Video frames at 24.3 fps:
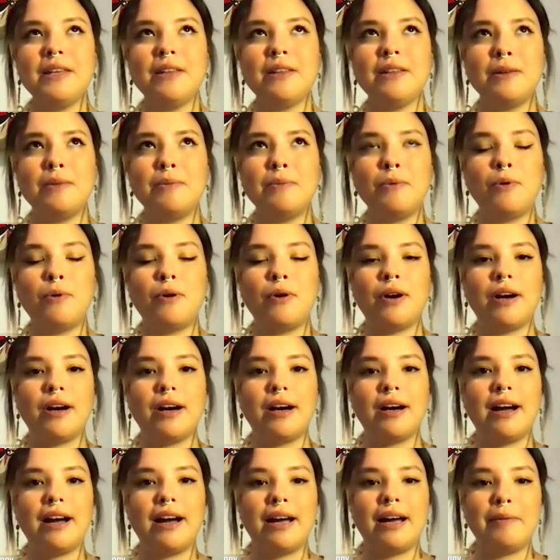the
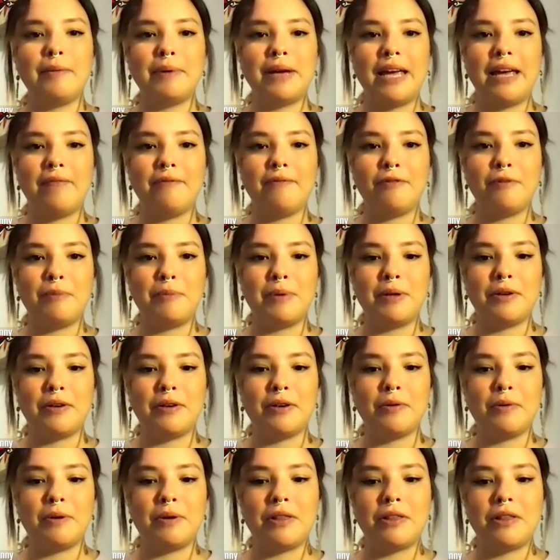more I became
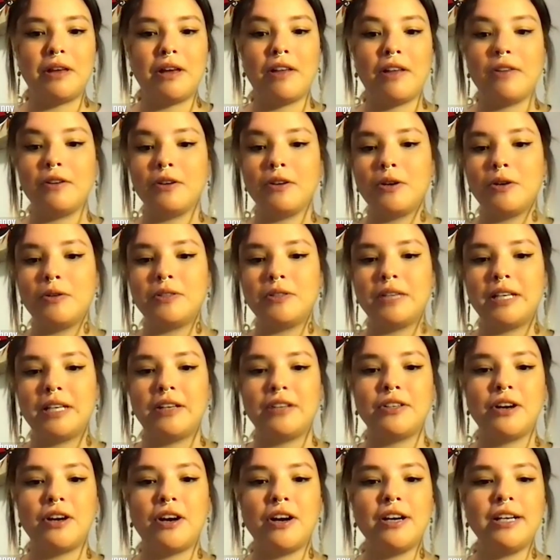familiar with other Coast
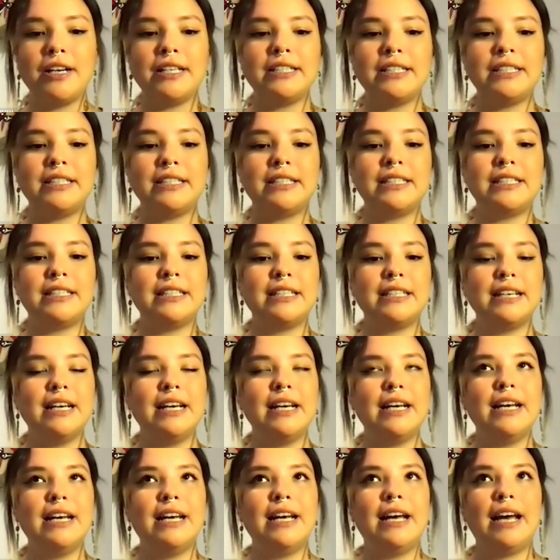Salish artists
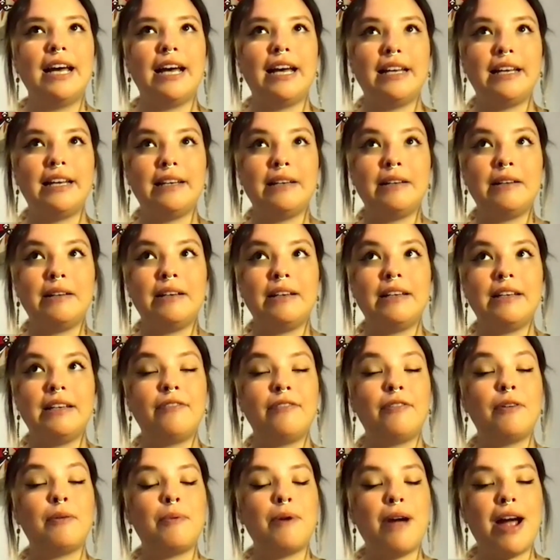and
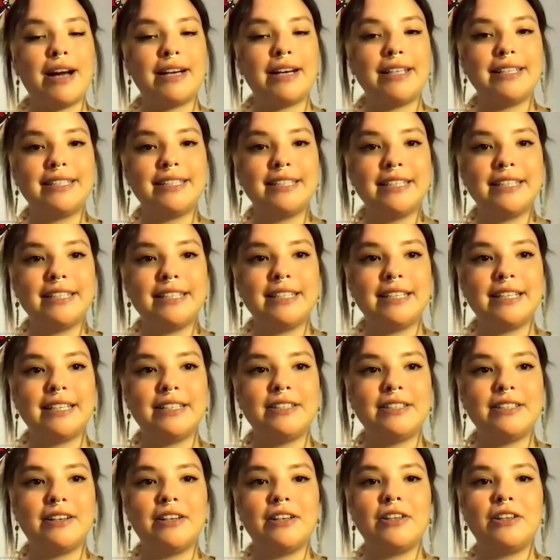different practices, I
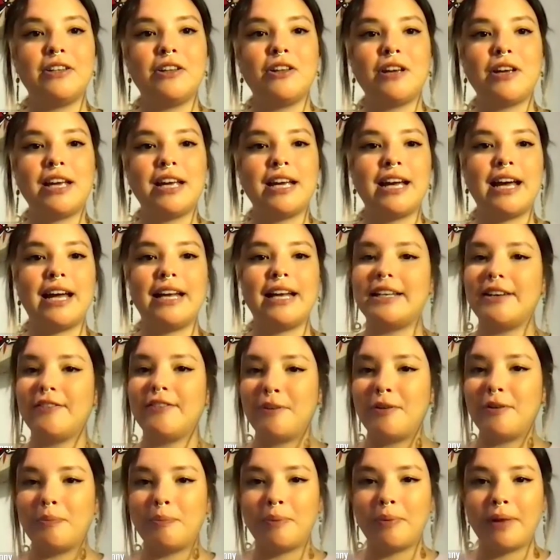started looking at
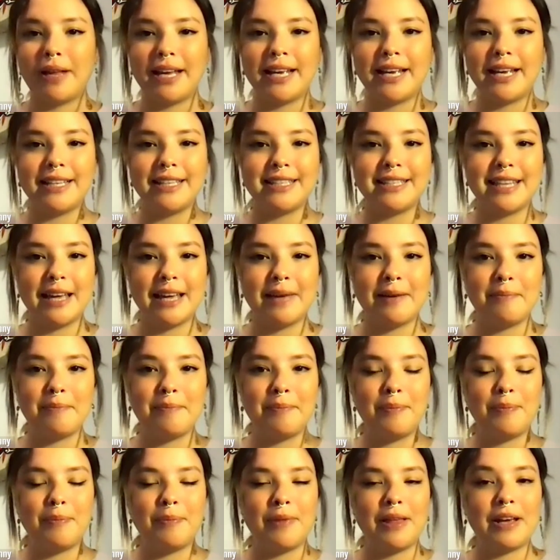different blankets that
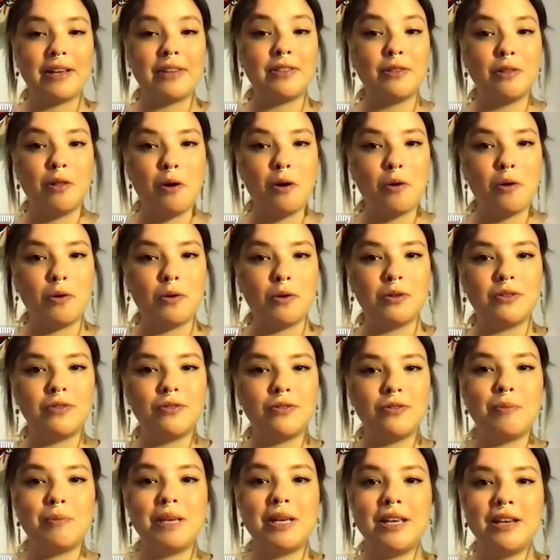like locals
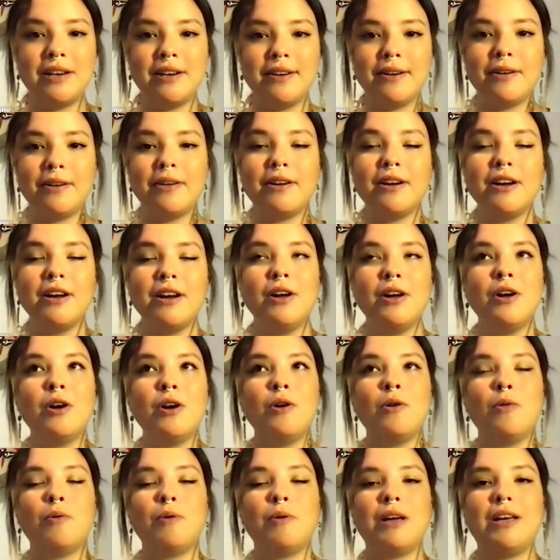from here
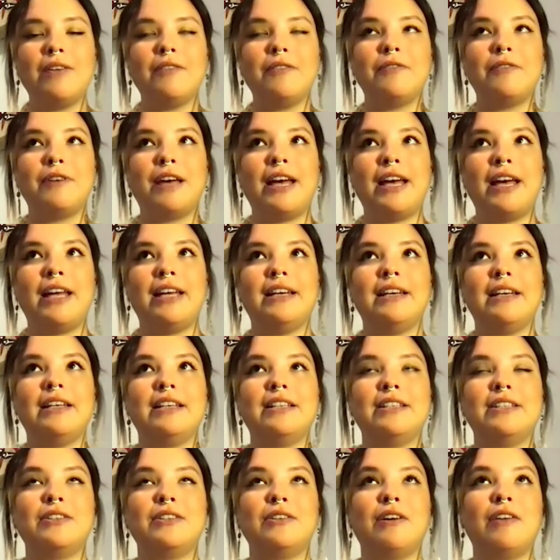weave. And
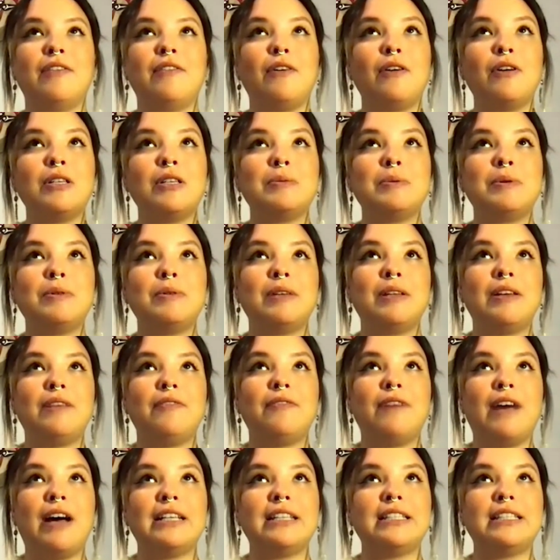so I've always been really
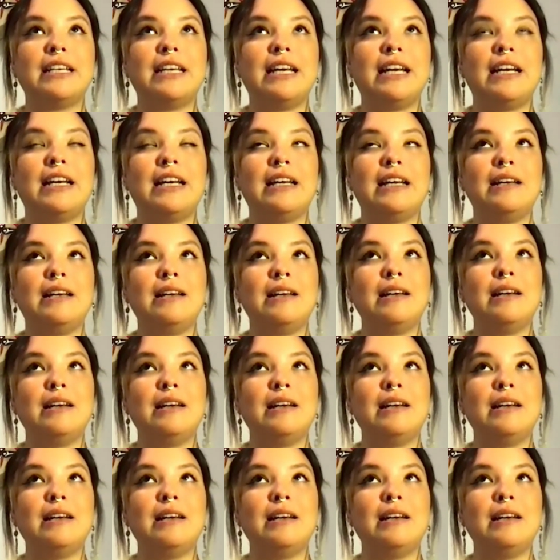fascinated